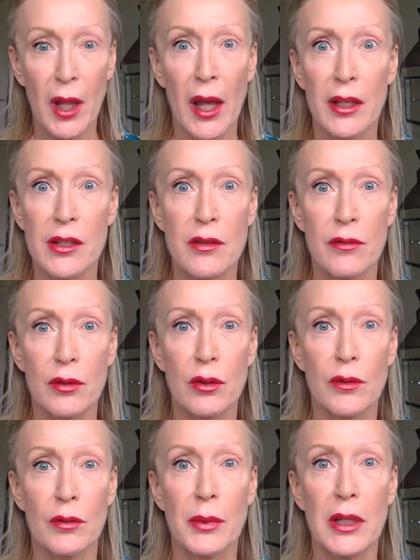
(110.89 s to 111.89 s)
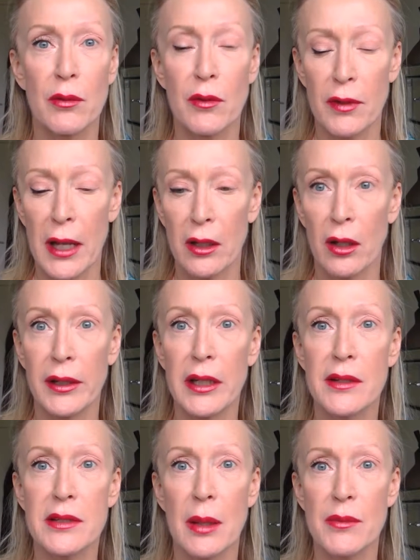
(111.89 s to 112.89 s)
And if you're not familiar with flat
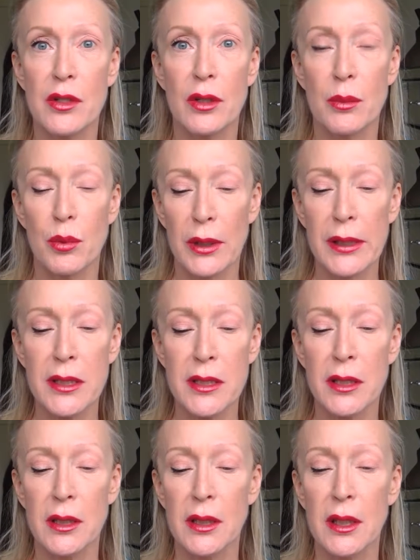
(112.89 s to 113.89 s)
lining, it's absolutely brilliant.